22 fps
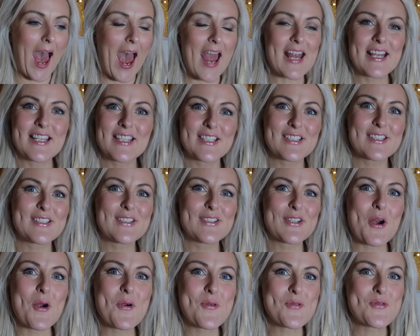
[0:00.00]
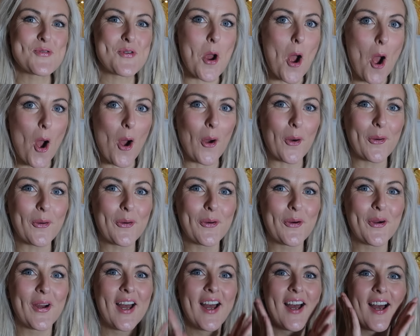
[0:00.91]
I just don't know.
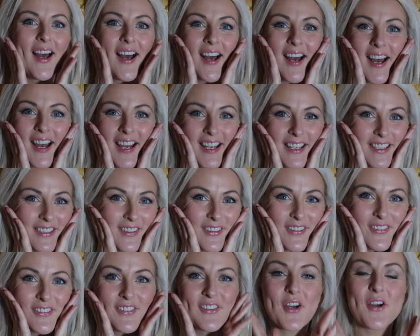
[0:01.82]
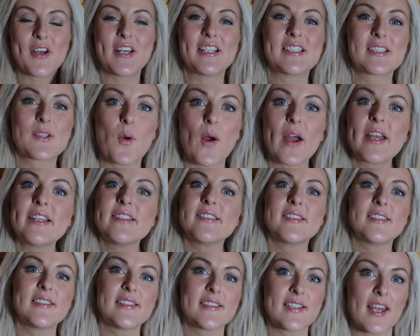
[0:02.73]
I don't know. It's quite
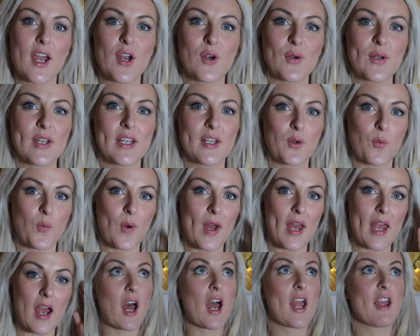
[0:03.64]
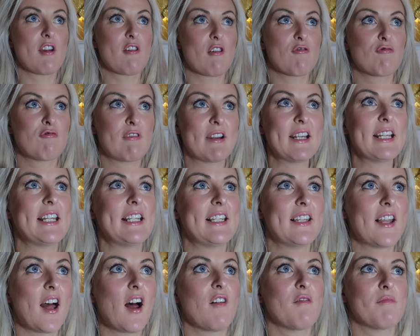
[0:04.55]
scary in a way. I really
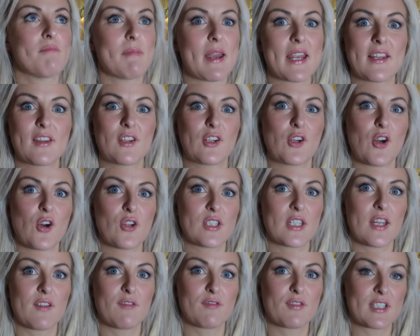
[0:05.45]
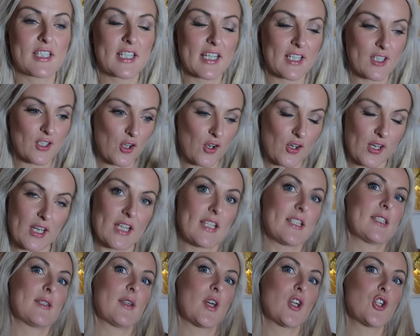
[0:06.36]
love making the content for TikTok.
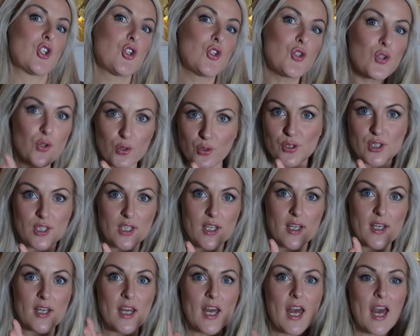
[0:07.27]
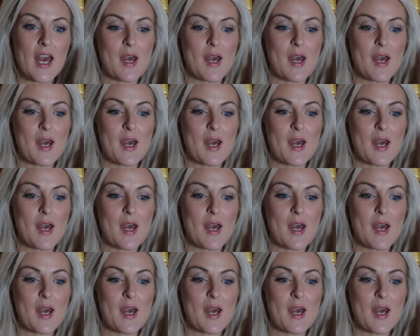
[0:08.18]
It's shorter.